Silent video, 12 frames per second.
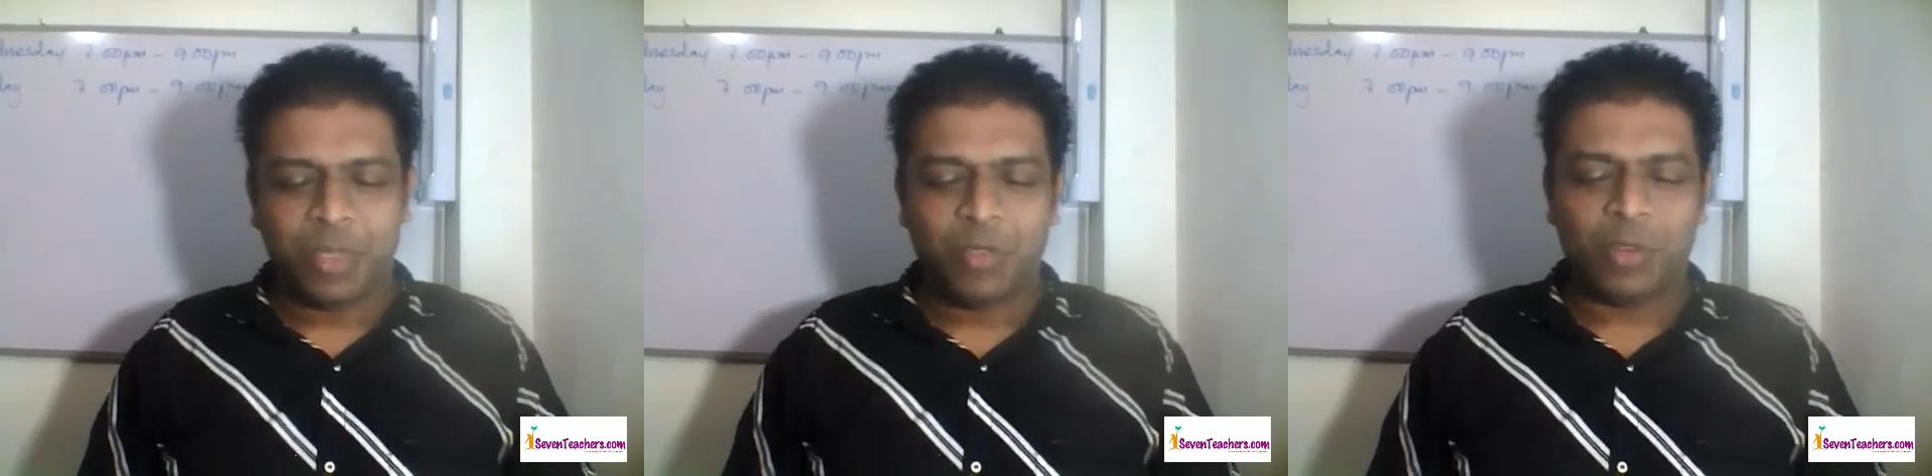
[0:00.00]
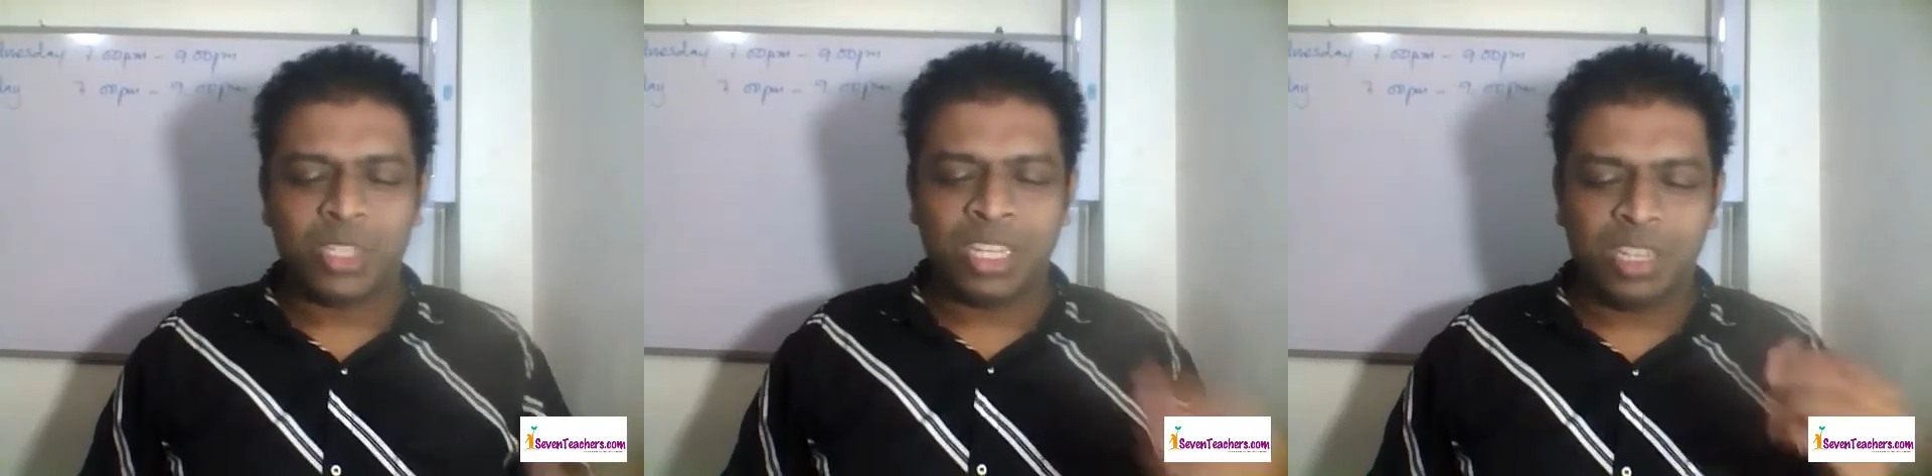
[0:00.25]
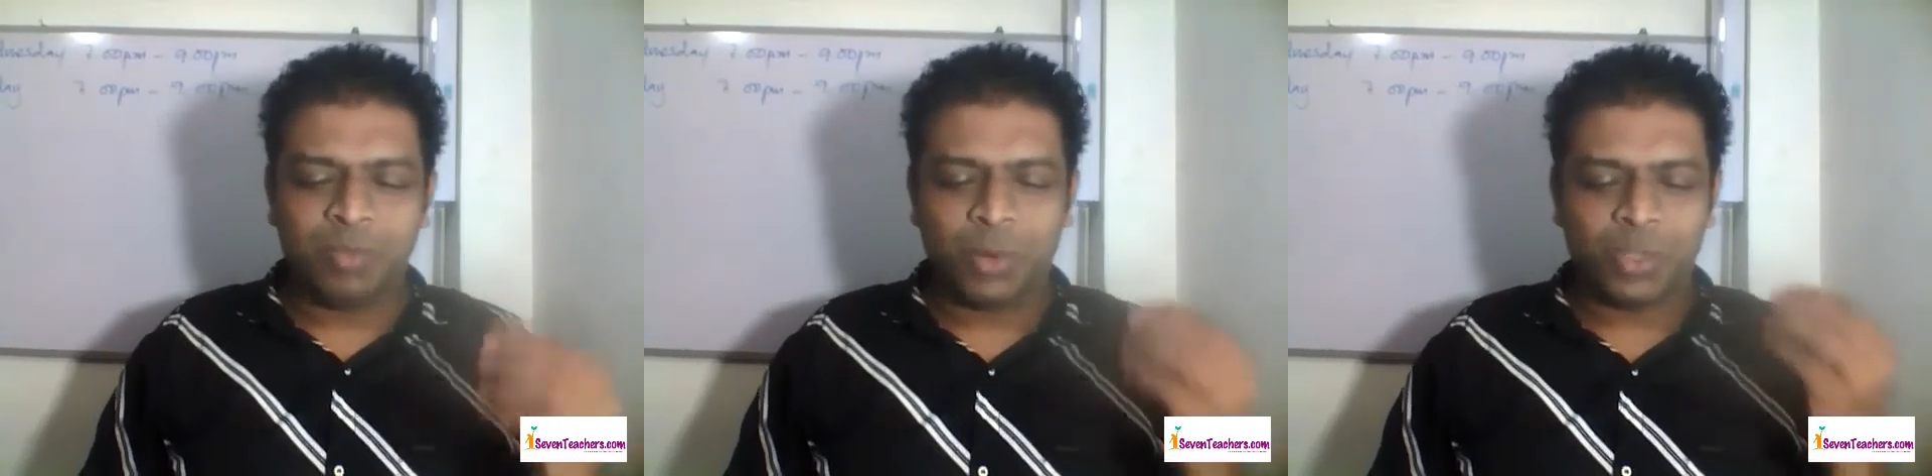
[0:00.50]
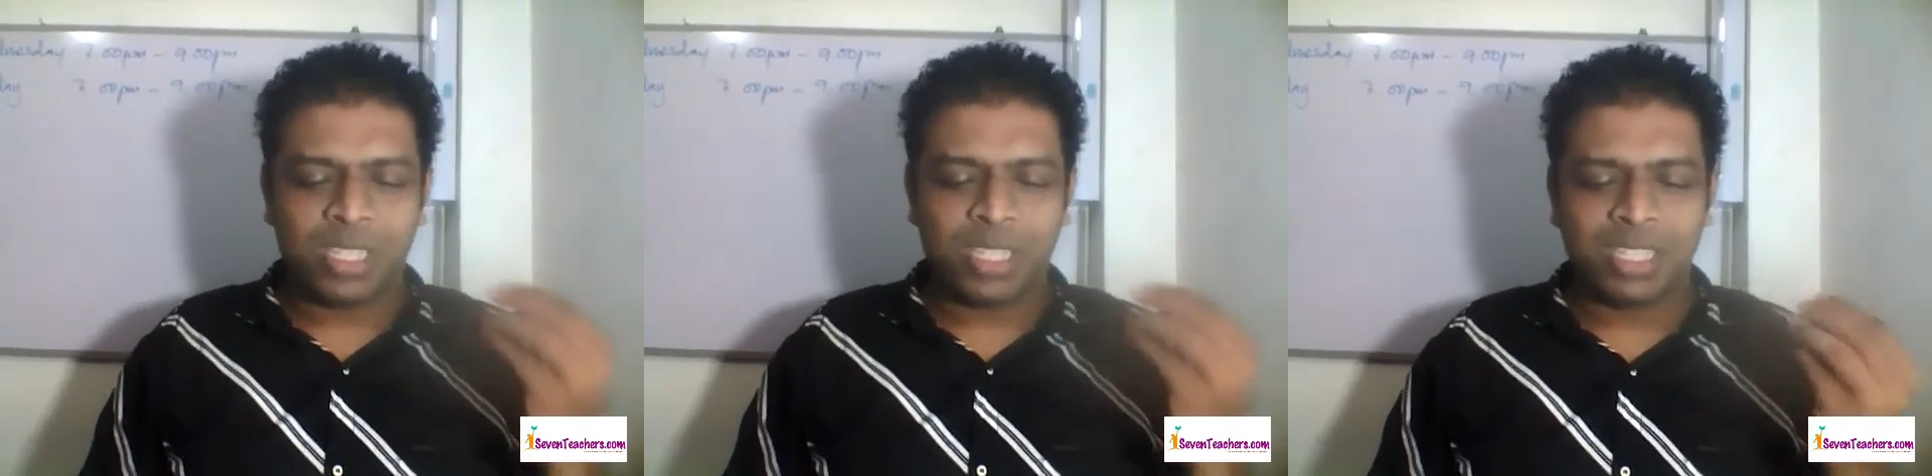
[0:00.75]
Washington
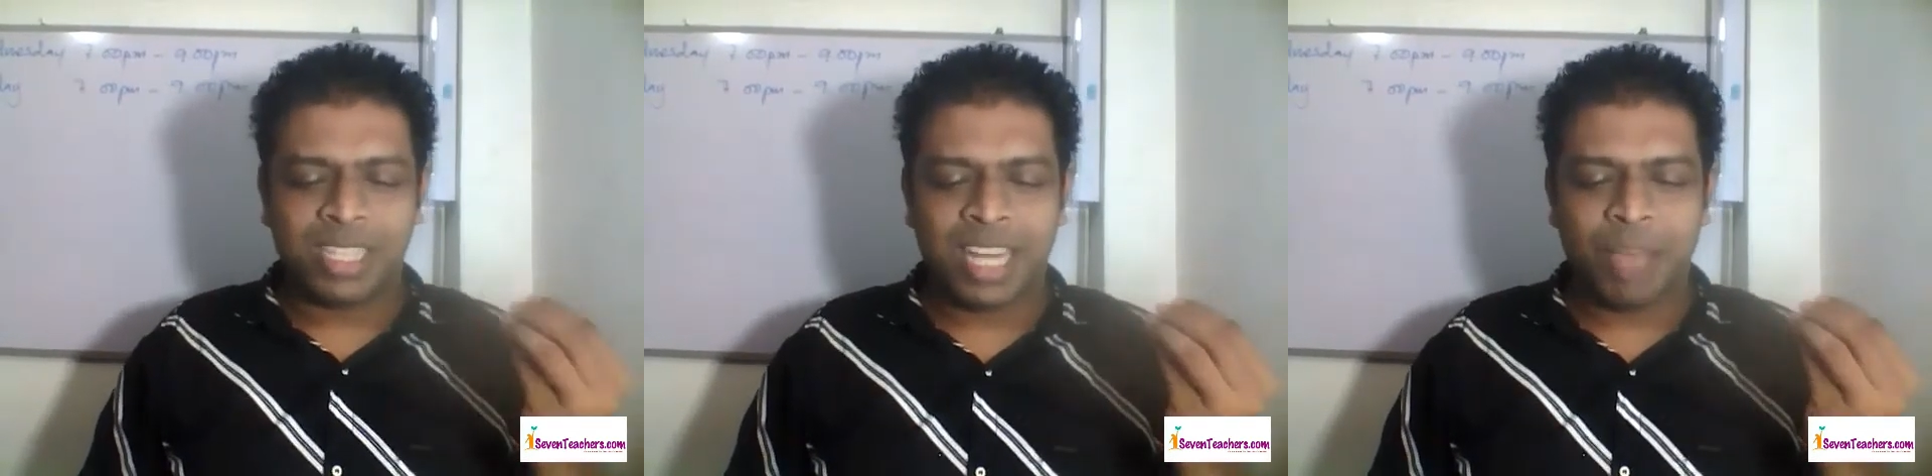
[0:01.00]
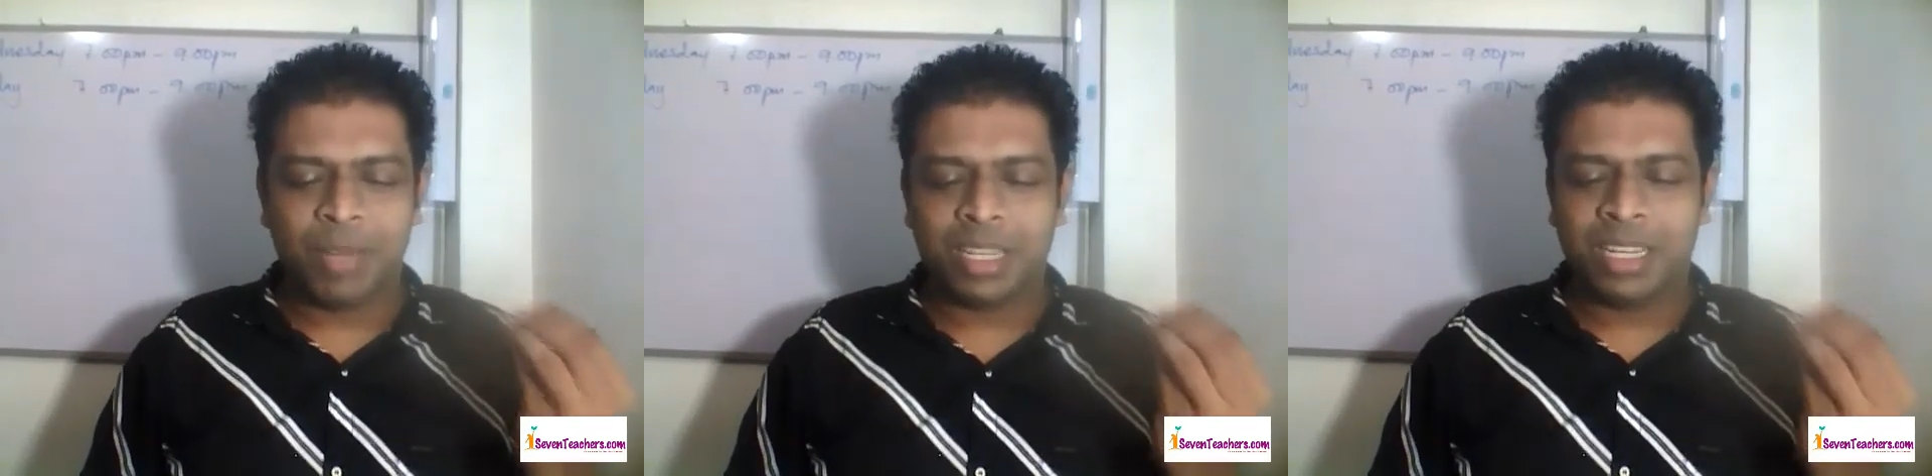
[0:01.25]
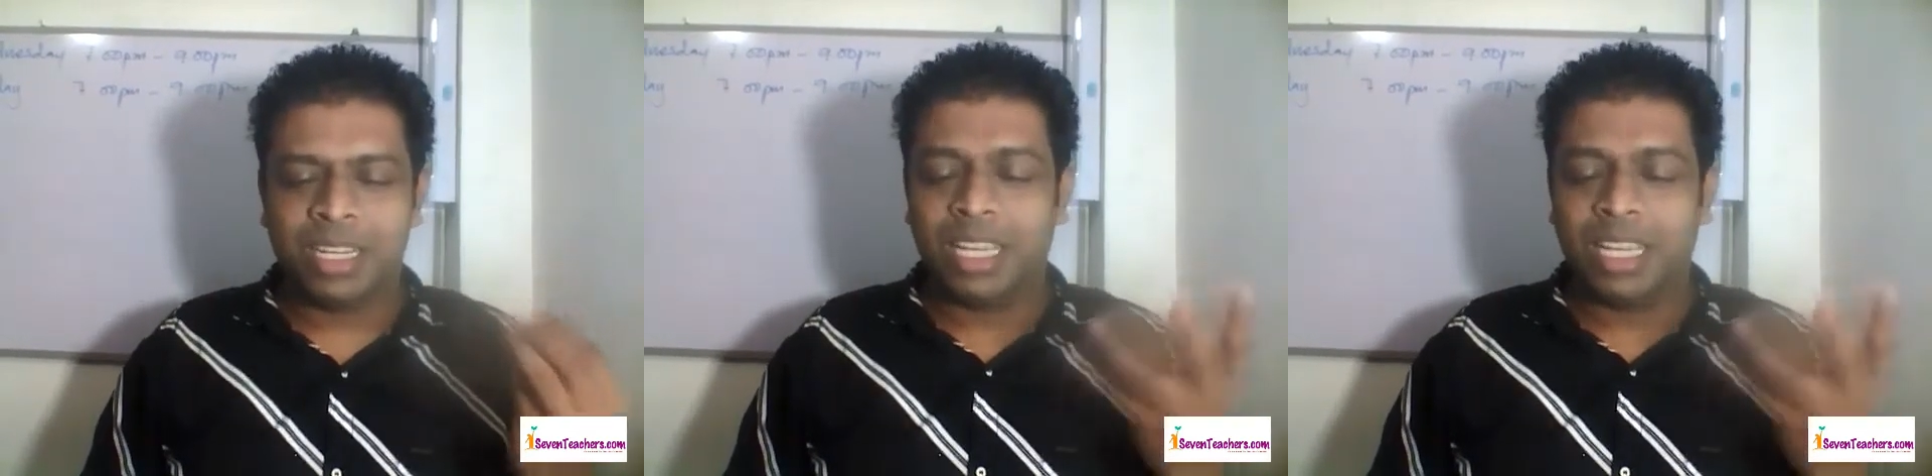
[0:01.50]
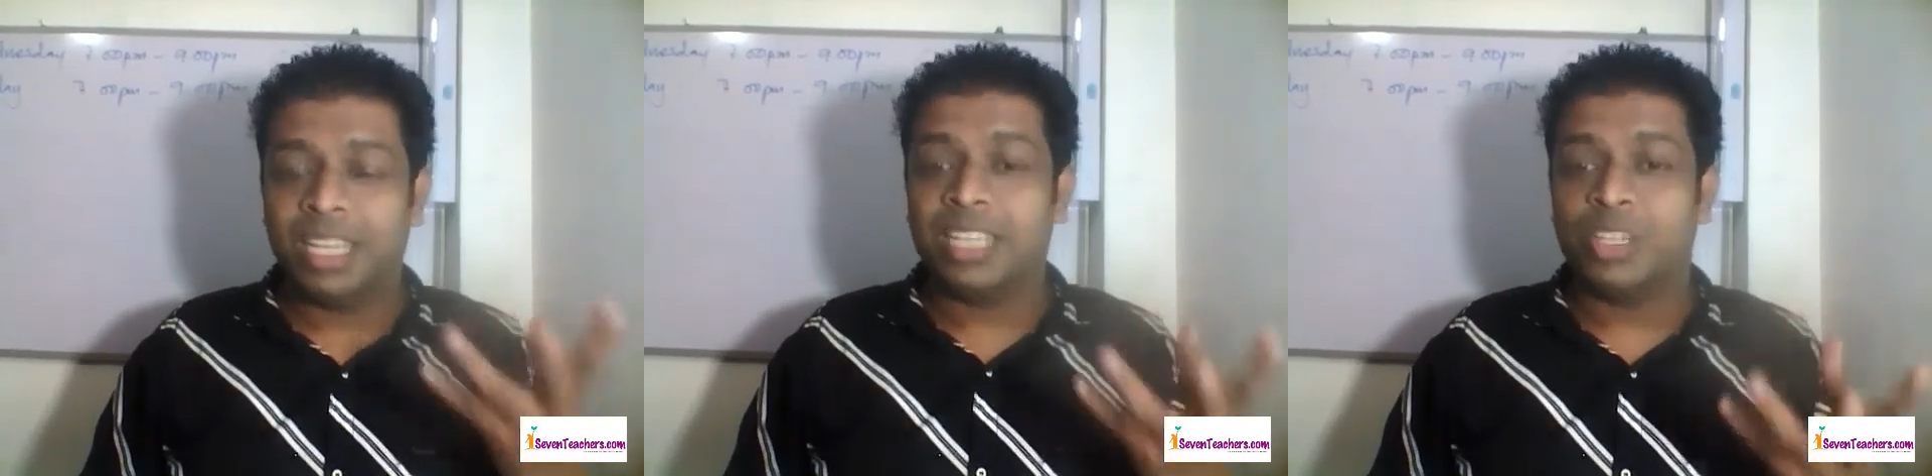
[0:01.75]
Post is an American daily